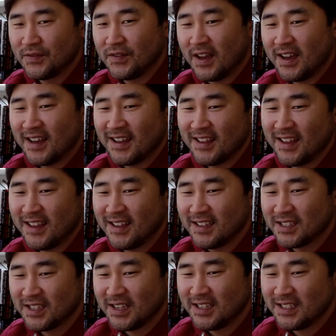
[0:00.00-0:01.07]

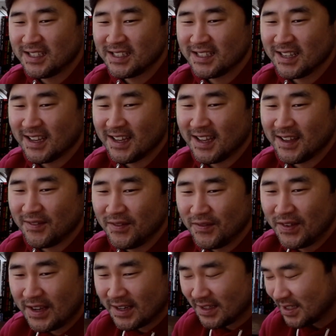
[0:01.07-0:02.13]

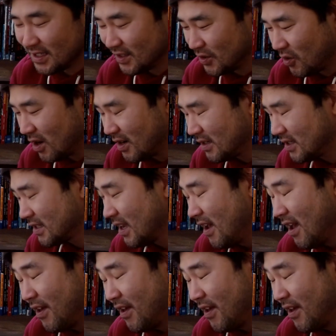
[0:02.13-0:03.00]
Venus and Taurus,